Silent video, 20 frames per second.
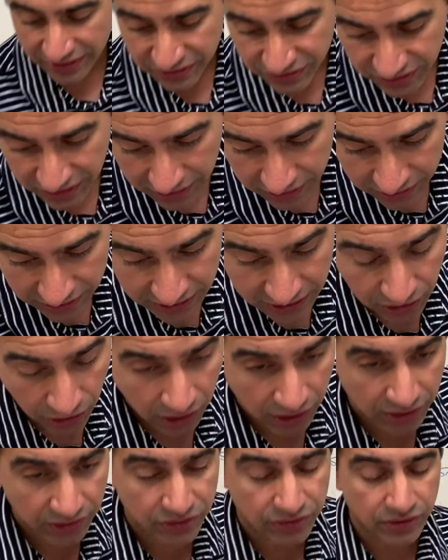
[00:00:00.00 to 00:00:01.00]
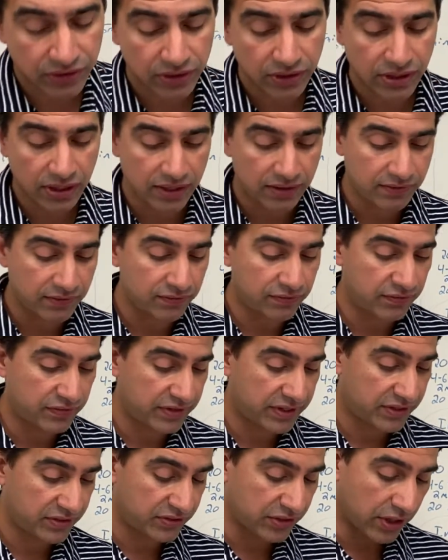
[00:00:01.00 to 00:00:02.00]
here, the author of
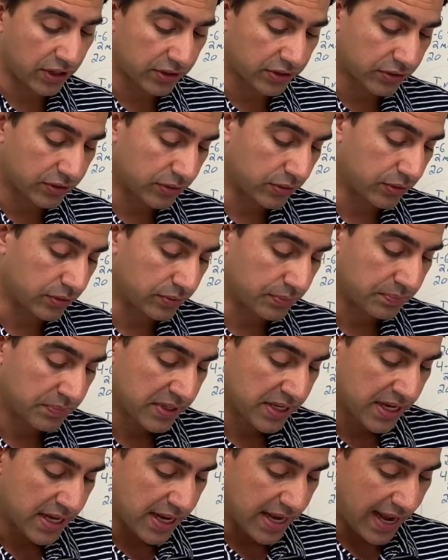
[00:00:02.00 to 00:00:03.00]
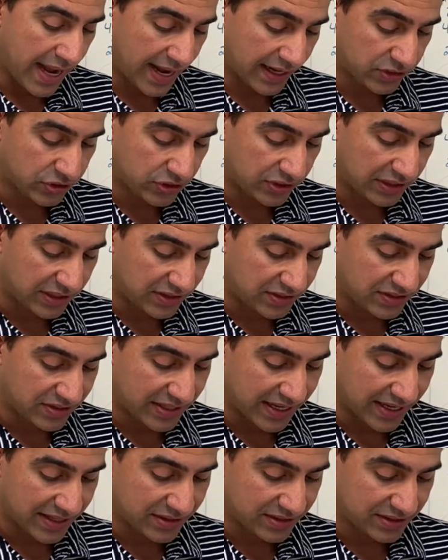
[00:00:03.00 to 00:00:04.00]
this article, actually
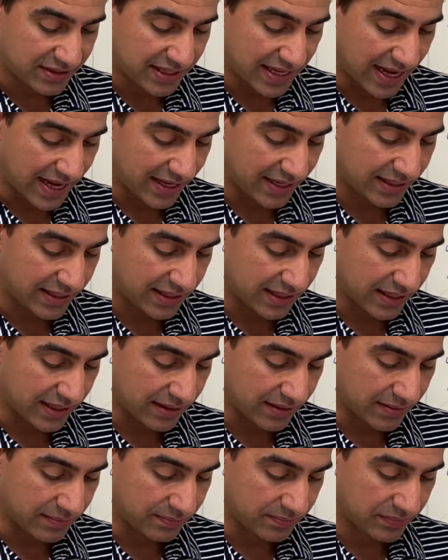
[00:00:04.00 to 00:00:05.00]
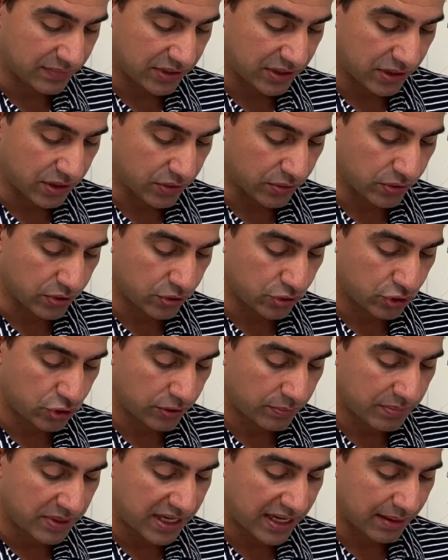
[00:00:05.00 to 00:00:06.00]
says that you should
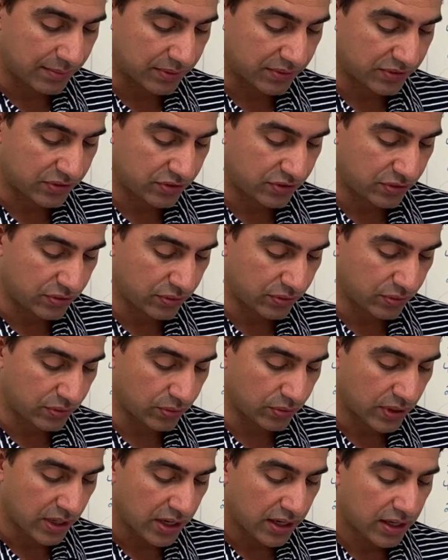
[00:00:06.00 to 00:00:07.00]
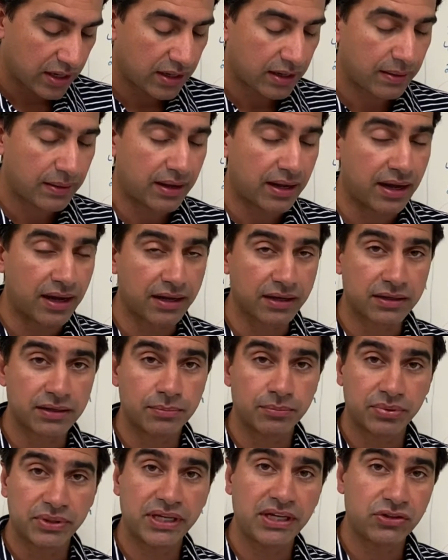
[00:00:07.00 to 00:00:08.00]
be able to
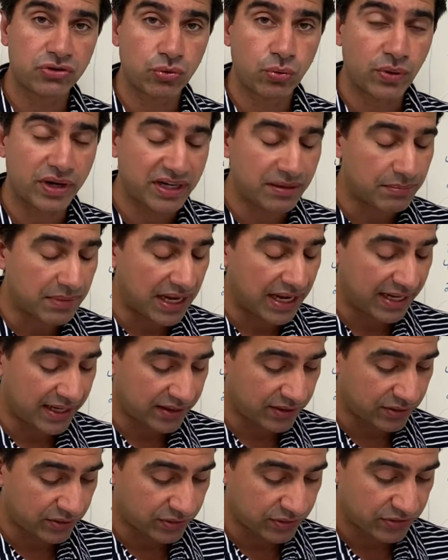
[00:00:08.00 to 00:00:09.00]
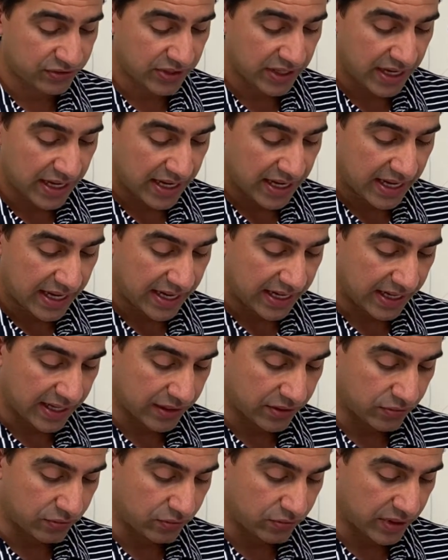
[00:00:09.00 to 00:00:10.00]
complete 20 miles and
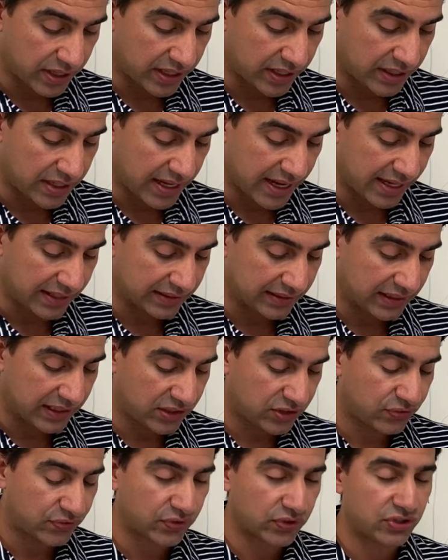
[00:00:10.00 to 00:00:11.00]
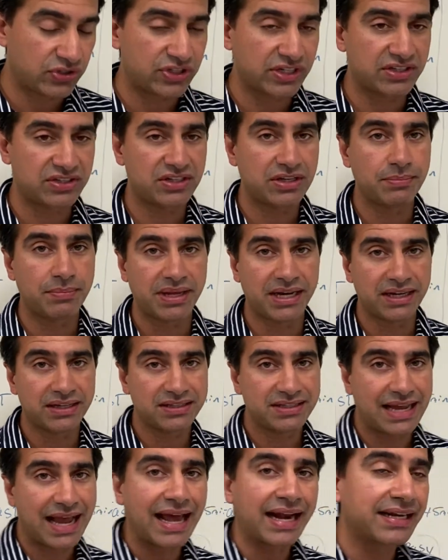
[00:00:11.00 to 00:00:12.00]
run at least for 60 minutes
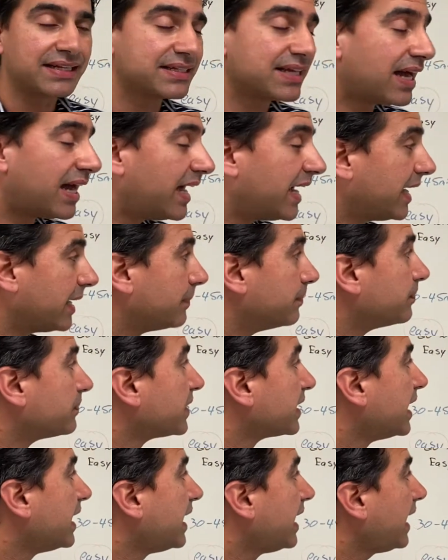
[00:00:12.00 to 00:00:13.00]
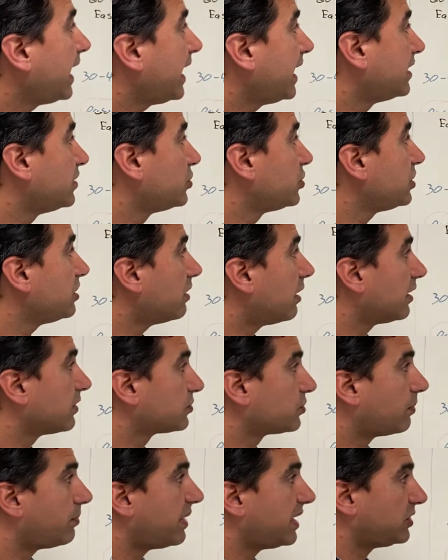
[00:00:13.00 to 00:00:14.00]
at a time. And she also
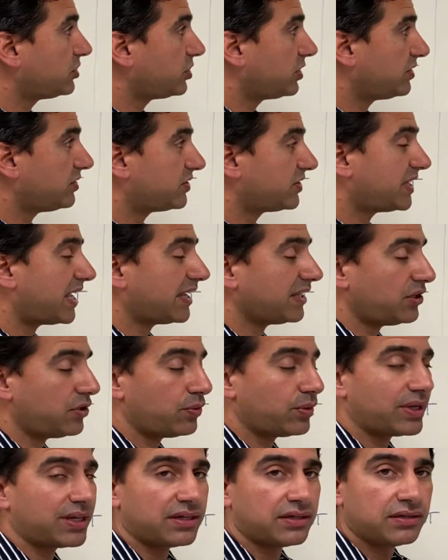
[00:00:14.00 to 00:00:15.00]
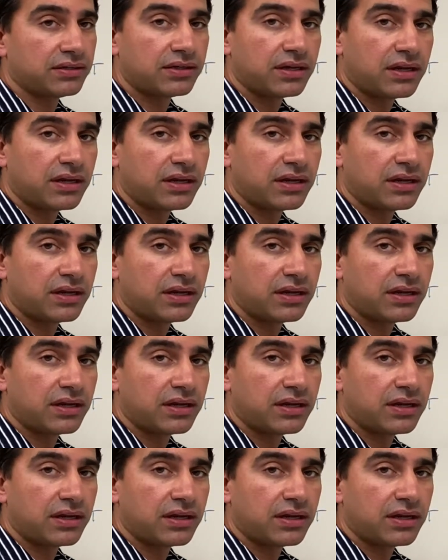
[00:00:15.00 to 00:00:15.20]
mentions that you can,